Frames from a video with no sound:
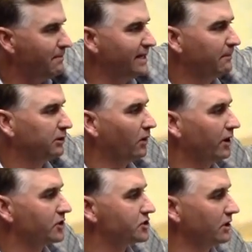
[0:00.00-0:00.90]
Many
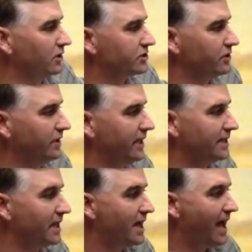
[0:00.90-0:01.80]
employers look to
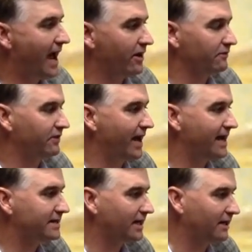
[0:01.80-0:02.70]
get out of
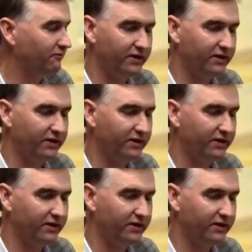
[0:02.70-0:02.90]
that